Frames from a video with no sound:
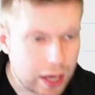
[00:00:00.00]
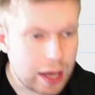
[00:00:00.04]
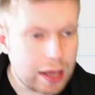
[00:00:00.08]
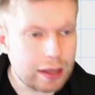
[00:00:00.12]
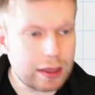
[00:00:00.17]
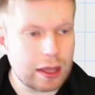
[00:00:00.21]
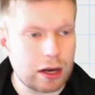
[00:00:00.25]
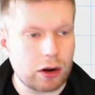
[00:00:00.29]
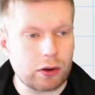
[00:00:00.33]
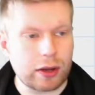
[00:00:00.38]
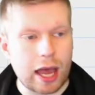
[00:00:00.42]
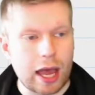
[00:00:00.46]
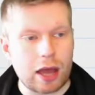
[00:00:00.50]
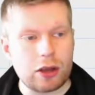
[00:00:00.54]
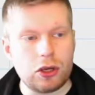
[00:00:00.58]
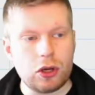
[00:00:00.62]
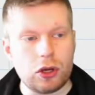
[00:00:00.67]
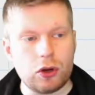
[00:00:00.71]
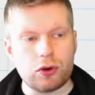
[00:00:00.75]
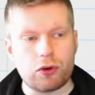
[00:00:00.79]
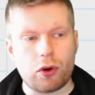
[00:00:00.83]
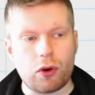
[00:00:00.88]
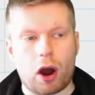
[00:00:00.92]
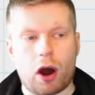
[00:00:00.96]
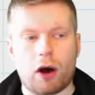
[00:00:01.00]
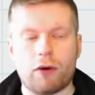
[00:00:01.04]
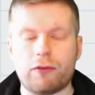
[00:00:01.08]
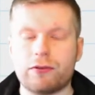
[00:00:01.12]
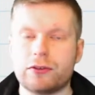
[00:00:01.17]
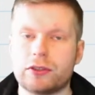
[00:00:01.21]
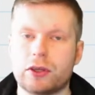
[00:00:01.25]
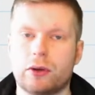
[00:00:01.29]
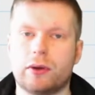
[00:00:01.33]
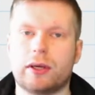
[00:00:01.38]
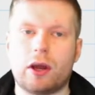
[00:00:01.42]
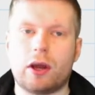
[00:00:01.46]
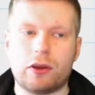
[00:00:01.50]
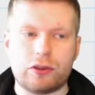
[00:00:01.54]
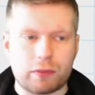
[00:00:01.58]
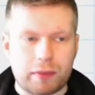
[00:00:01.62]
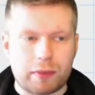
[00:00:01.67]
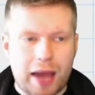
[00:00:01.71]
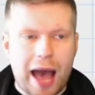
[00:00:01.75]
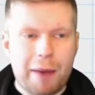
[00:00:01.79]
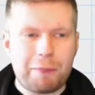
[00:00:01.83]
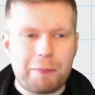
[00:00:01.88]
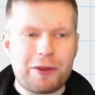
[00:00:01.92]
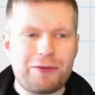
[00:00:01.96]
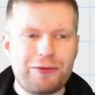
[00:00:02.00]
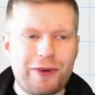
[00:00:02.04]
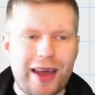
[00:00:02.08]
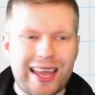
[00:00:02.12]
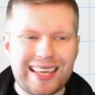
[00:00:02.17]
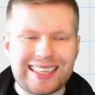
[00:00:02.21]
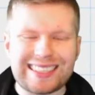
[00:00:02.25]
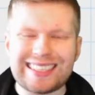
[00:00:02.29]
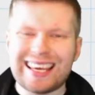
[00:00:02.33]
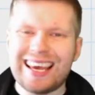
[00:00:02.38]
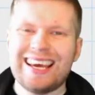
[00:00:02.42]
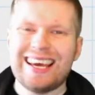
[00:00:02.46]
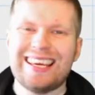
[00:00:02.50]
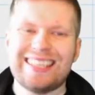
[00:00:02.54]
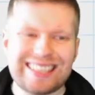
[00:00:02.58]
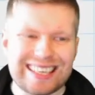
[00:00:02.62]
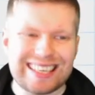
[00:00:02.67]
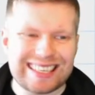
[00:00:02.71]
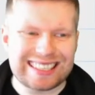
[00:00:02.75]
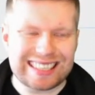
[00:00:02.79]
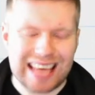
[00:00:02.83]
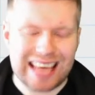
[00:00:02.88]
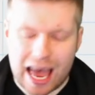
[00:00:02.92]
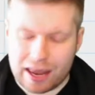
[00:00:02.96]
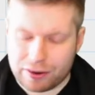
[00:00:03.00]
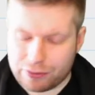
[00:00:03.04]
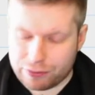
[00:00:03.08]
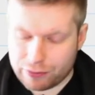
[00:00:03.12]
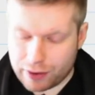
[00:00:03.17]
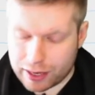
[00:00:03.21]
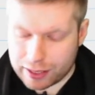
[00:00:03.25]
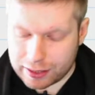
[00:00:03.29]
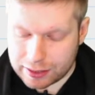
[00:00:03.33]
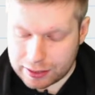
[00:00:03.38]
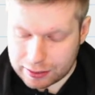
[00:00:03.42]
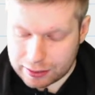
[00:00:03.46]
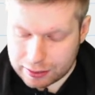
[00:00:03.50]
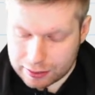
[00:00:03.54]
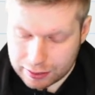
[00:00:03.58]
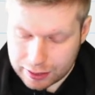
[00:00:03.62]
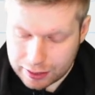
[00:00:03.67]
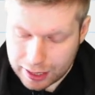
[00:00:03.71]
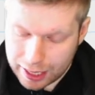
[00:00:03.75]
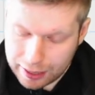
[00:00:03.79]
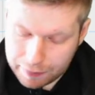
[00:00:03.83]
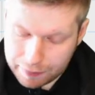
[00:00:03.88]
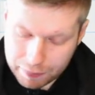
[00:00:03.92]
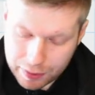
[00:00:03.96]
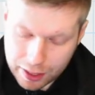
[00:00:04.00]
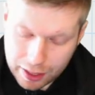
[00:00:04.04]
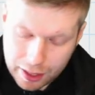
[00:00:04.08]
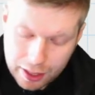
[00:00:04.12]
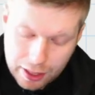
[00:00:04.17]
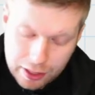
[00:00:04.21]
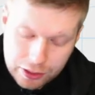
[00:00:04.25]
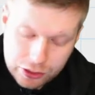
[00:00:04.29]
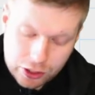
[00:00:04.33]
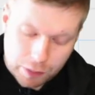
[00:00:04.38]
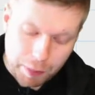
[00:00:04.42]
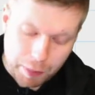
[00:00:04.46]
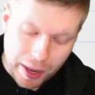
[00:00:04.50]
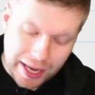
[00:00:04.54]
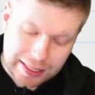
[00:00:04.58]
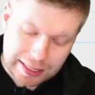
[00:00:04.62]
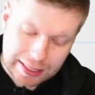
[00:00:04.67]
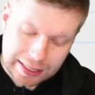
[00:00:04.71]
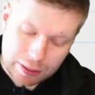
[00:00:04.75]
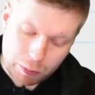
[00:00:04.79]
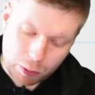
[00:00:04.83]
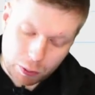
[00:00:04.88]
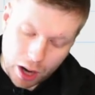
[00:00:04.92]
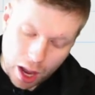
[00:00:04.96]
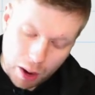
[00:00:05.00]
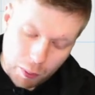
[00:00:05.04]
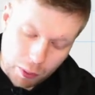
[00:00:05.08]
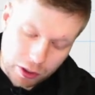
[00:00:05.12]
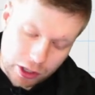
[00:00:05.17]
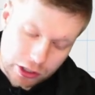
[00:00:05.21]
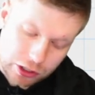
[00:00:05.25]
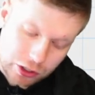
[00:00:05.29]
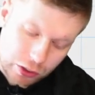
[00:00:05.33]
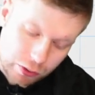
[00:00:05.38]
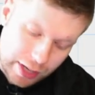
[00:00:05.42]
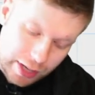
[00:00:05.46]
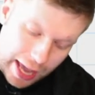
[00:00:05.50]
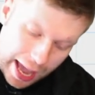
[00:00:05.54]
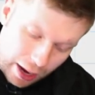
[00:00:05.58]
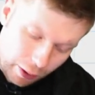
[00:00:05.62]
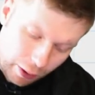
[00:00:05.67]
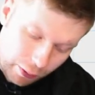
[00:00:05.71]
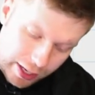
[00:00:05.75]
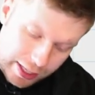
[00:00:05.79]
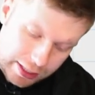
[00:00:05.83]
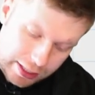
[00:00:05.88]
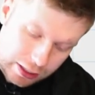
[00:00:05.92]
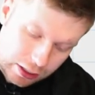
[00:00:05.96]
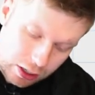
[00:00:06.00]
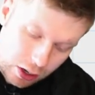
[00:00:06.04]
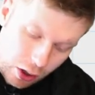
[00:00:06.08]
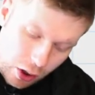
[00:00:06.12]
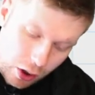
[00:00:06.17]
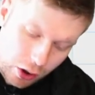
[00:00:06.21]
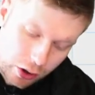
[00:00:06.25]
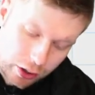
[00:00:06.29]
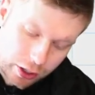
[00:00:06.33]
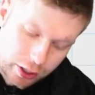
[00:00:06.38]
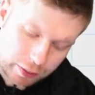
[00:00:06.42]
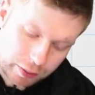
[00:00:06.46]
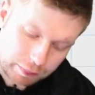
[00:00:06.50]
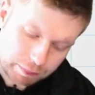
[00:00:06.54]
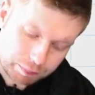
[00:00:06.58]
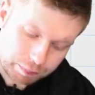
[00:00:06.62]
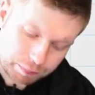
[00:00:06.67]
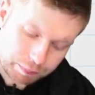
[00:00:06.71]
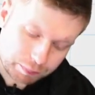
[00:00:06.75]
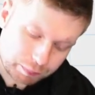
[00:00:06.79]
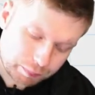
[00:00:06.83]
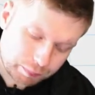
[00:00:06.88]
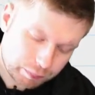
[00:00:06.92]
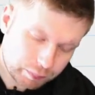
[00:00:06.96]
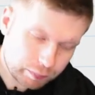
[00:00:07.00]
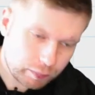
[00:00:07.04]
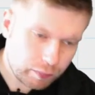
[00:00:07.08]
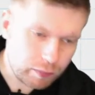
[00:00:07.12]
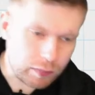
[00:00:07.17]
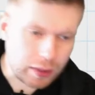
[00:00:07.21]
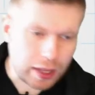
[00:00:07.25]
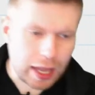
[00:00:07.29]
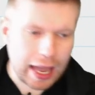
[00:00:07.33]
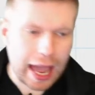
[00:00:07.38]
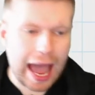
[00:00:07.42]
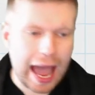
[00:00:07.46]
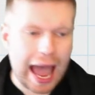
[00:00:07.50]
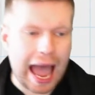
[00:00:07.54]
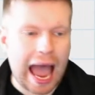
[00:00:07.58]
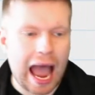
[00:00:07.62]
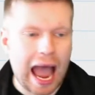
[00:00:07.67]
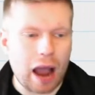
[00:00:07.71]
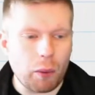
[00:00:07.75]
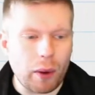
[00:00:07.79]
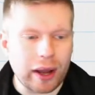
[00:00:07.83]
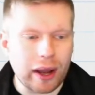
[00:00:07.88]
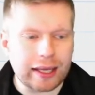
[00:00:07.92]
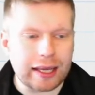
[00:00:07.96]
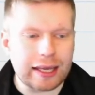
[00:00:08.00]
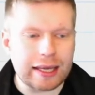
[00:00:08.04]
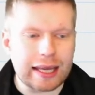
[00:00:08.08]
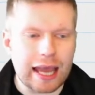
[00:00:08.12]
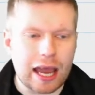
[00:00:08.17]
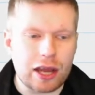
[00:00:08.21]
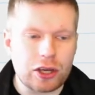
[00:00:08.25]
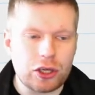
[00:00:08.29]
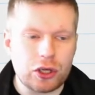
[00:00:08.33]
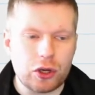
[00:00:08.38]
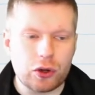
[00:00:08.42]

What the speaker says: then I'll get a new graph. So it goes from happy face to sad face. Okay, so basically what I want to do now is look at how I can get a new